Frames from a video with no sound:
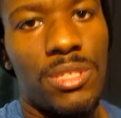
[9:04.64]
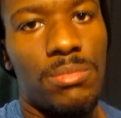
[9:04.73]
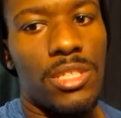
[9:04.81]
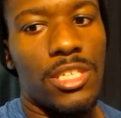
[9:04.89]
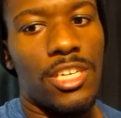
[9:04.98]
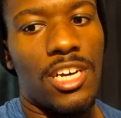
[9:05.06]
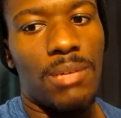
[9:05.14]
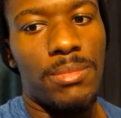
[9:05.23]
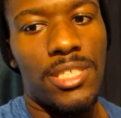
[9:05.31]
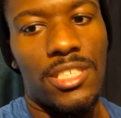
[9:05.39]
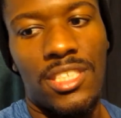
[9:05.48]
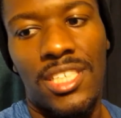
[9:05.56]
put them in the
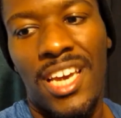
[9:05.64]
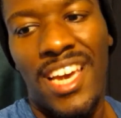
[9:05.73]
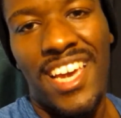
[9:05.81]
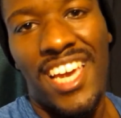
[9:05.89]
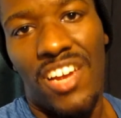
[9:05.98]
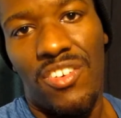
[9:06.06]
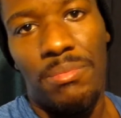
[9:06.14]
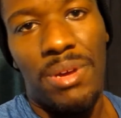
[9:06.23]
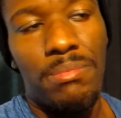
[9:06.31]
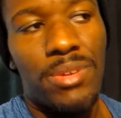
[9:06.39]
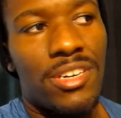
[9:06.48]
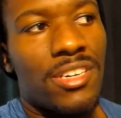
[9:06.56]
comments. And
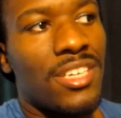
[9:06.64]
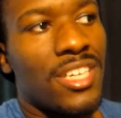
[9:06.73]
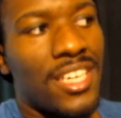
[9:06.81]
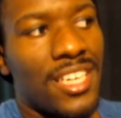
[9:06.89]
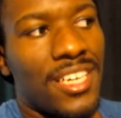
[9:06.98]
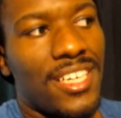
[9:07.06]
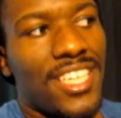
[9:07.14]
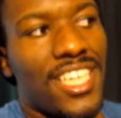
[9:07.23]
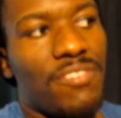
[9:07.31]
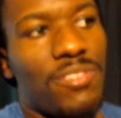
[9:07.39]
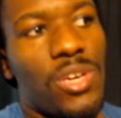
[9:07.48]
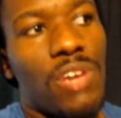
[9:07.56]
remember,
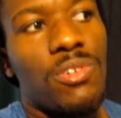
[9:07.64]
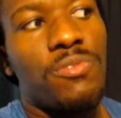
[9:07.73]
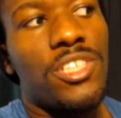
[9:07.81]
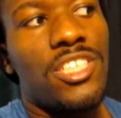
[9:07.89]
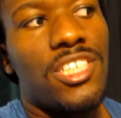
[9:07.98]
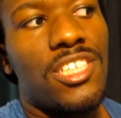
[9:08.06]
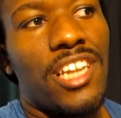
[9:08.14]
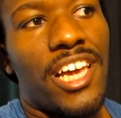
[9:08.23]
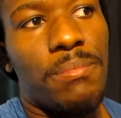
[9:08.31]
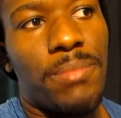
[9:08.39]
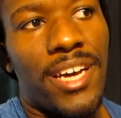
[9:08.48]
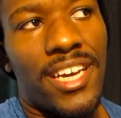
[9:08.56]
if you have a physique
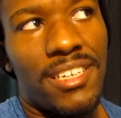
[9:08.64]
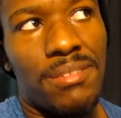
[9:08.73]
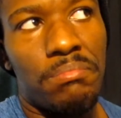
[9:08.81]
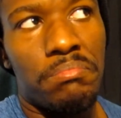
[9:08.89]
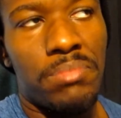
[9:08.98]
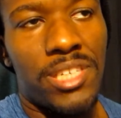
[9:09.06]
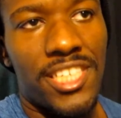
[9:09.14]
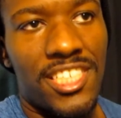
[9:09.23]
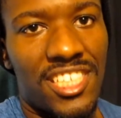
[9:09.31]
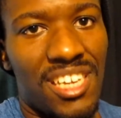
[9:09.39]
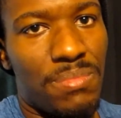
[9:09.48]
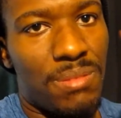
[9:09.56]
like mine, please
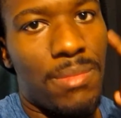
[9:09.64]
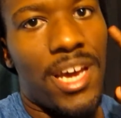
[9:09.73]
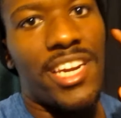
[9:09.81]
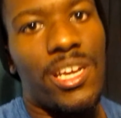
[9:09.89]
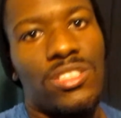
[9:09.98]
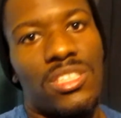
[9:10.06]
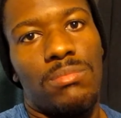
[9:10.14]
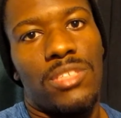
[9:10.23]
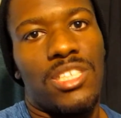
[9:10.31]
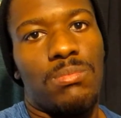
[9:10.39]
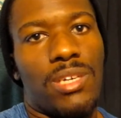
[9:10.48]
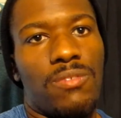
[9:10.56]
keep in mind how some
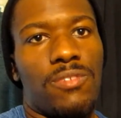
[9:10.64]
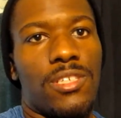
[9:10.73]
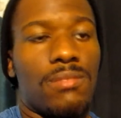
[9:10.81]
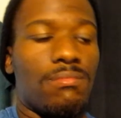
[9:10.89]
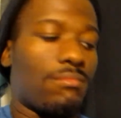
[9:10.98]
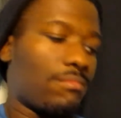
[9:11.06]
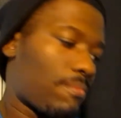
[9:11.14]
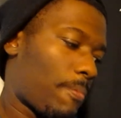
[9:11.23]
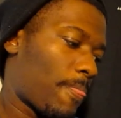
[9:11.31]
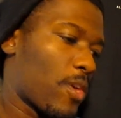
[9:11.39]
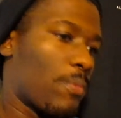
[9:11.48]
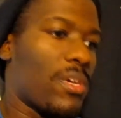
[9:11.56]
things might fit.
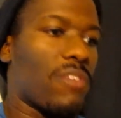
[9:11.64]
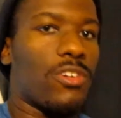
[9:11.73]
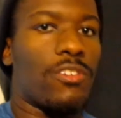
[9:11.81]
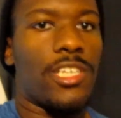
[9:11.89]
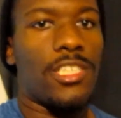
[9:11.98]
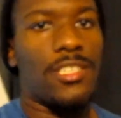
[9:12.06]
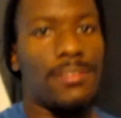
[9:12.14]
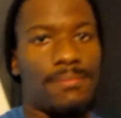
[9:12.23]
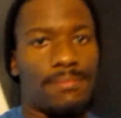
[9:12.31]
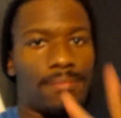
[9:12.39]
Hope you have a great day.